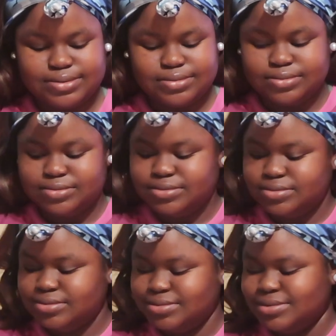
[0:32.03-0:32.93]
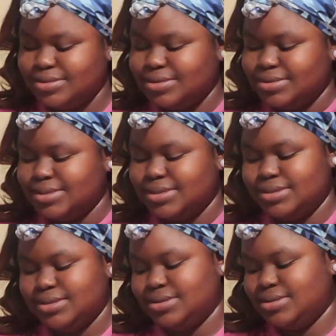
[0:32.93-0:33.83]

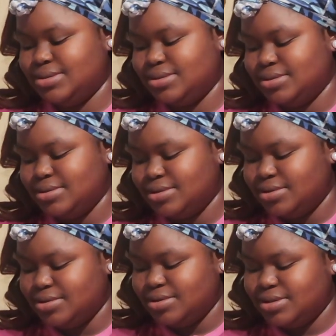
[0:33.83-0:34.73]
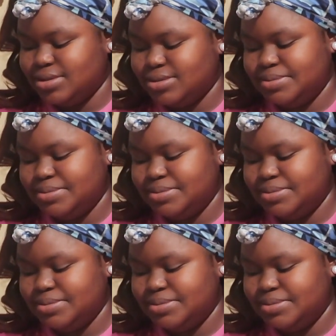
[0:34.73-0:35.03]
[no speech]